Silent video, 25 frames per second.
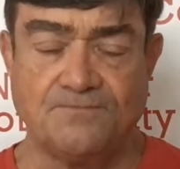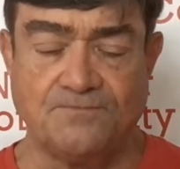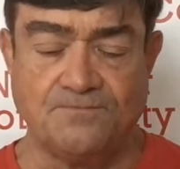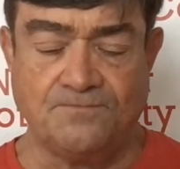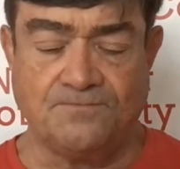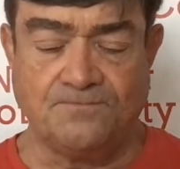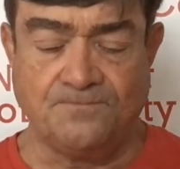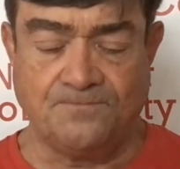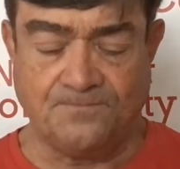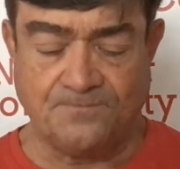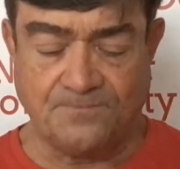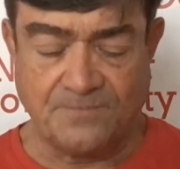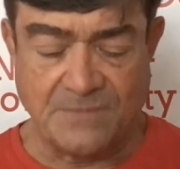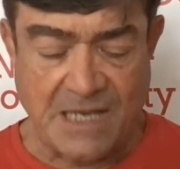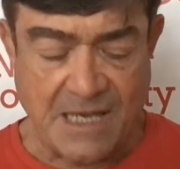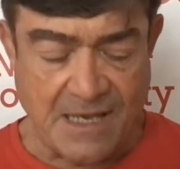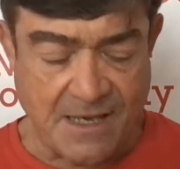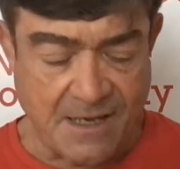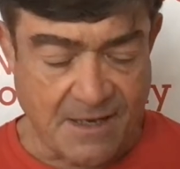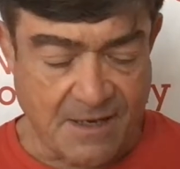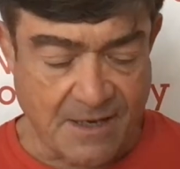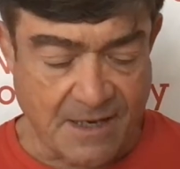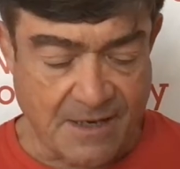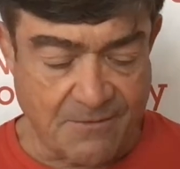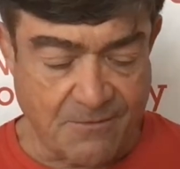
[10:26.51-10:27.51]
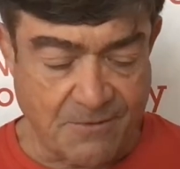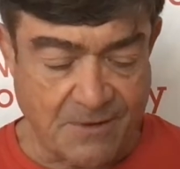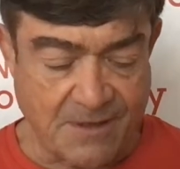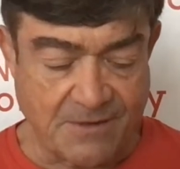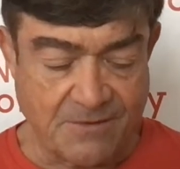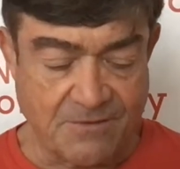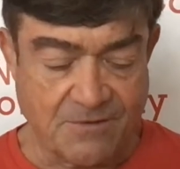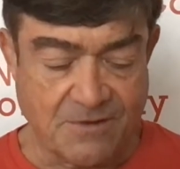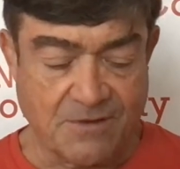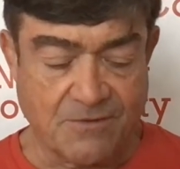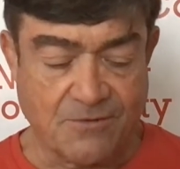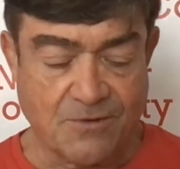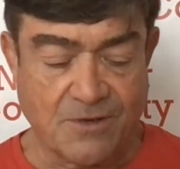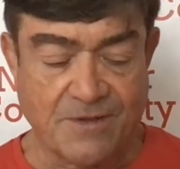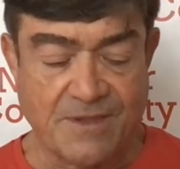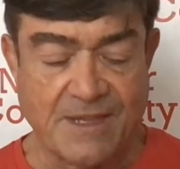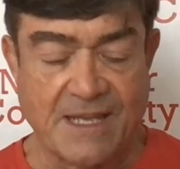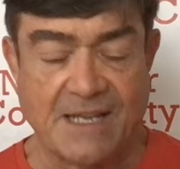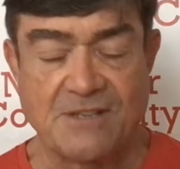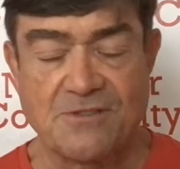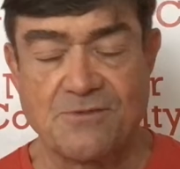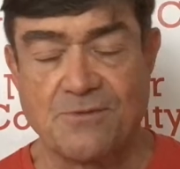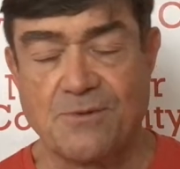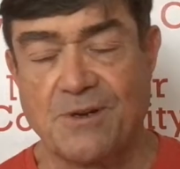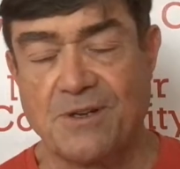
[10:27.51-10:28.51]
One of the
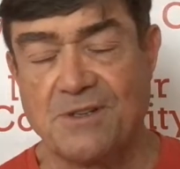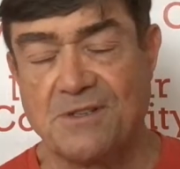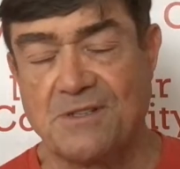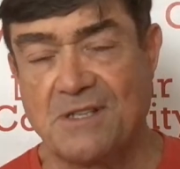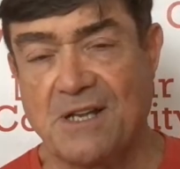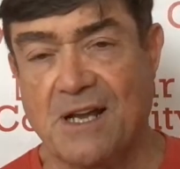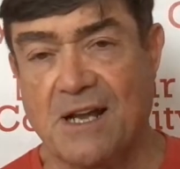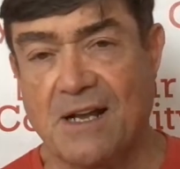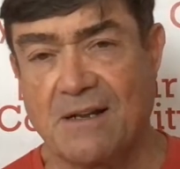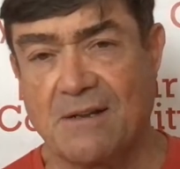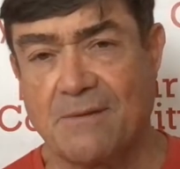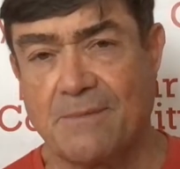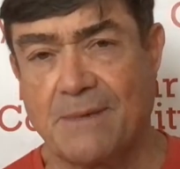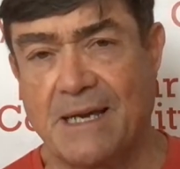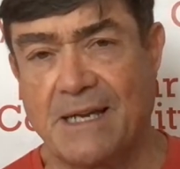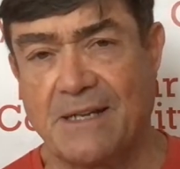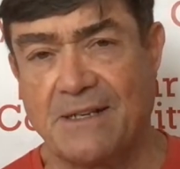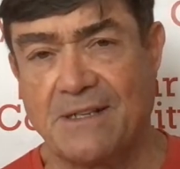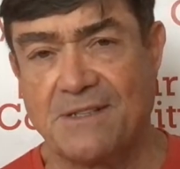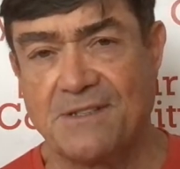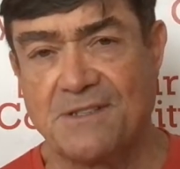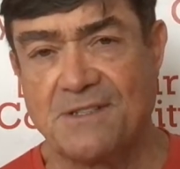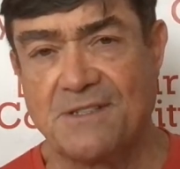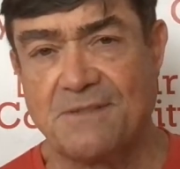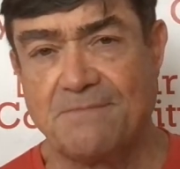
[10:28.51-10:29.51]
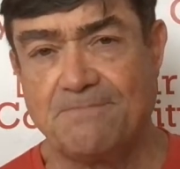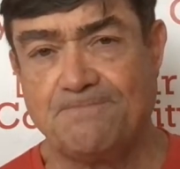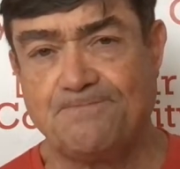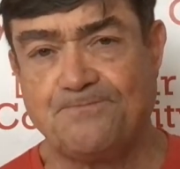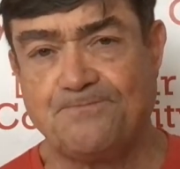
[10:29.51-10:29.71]
things we always talk about is